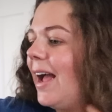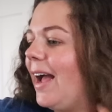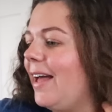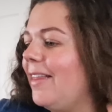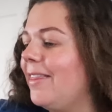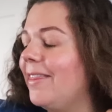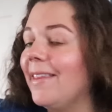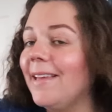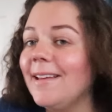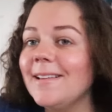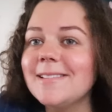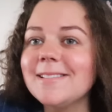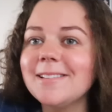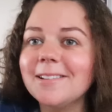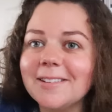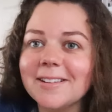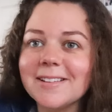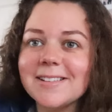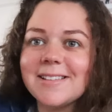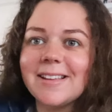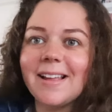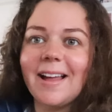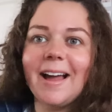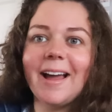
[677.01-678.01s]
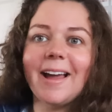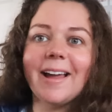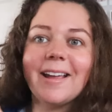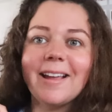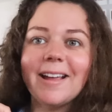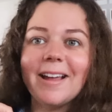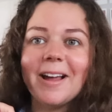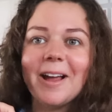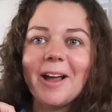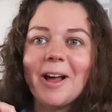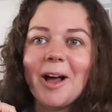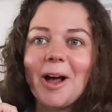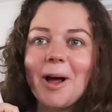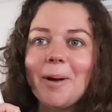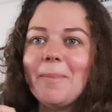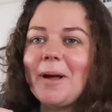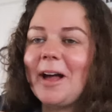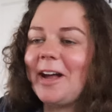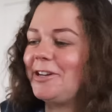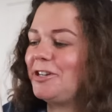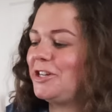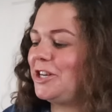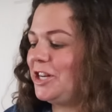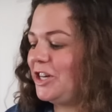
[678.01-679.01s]
And this looks like a
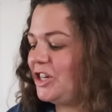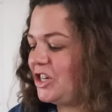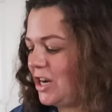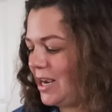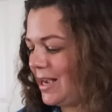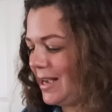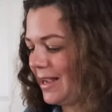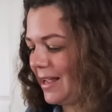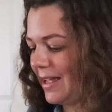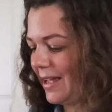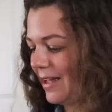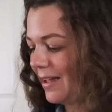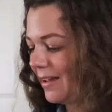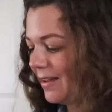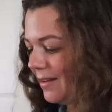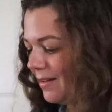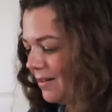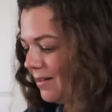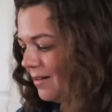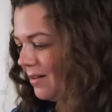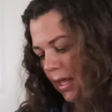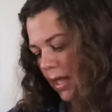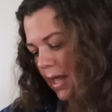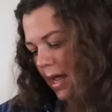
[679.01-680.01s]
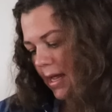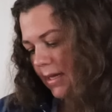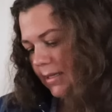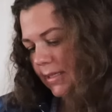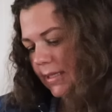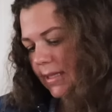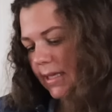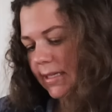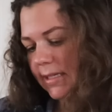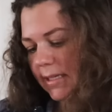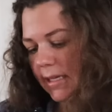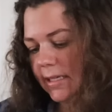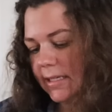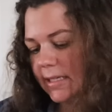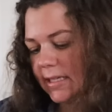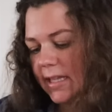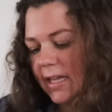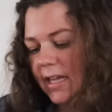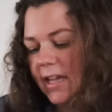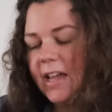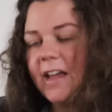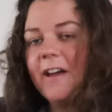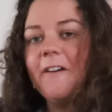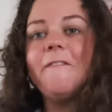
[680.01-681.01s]
matching jacket. Yes, this is
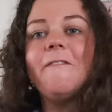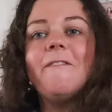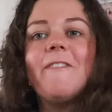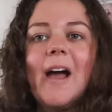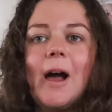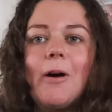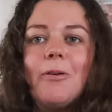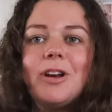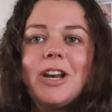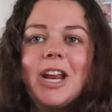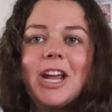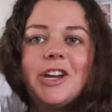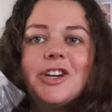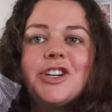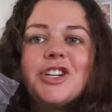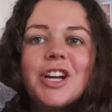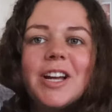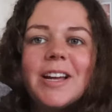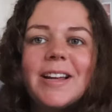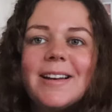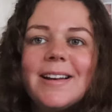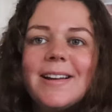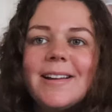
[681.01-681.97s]
the foundation